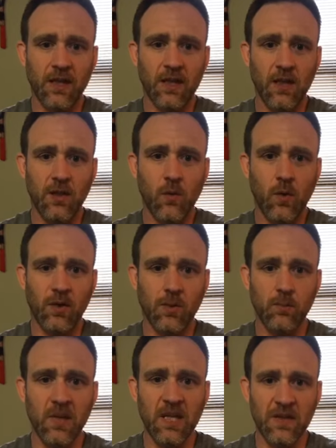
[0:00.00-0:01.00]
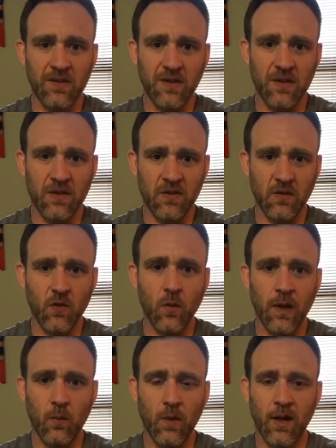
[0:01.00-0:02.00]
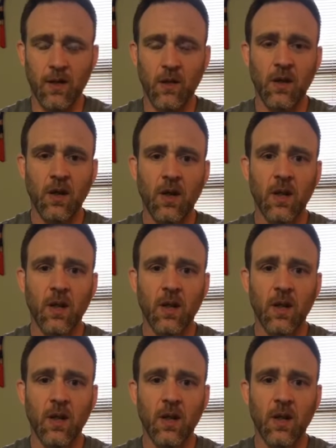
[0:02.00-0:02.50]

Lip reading: they know all the pieces quite well,